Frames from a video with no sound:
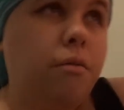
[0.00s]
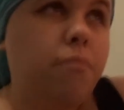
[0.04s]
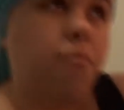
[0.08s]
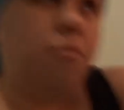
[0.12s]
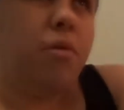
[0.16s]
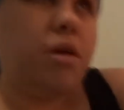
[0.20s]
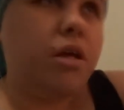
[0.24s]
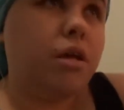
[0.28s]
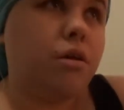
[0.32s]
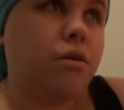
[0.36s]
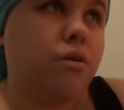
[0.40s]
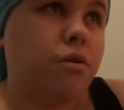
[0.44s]

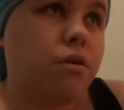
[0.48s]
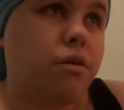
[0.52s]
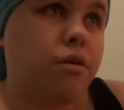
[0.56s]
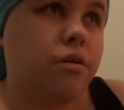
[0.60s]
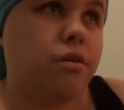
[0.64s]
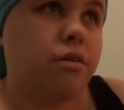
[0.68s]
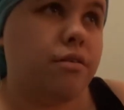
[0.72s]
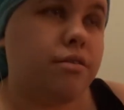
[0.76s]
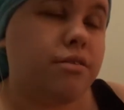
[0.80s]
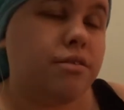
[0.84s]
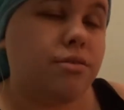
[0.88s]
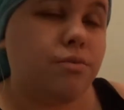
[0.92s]

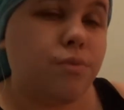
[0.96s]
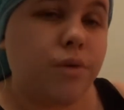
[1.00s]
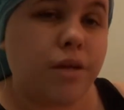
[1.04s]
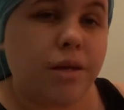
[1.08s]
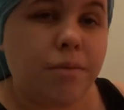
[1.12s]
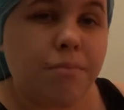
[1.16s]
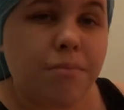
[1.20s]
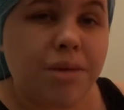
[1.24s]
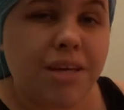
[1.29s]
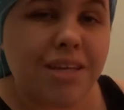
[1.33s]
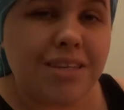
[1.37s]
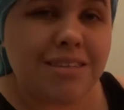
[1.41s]
because we
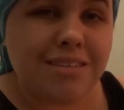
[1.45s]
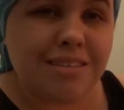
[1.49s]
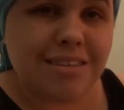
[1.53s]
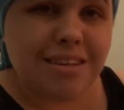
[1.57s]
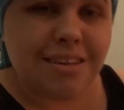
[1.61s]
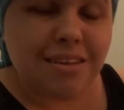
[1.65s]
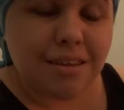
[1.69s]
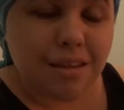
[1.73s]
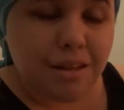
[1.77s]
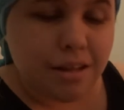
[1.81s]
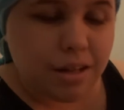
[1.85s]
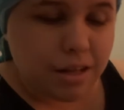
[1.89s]
missed
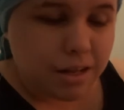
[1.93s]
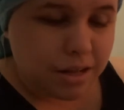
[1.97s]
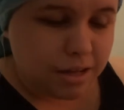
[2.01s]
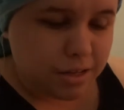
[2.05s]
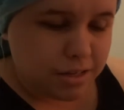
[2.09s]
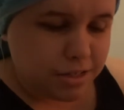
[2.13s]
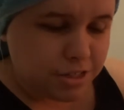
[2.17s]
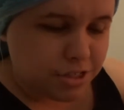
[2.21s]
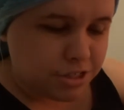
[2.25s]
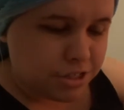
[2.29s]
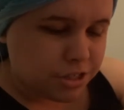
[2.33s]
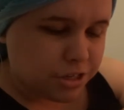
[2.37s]
the last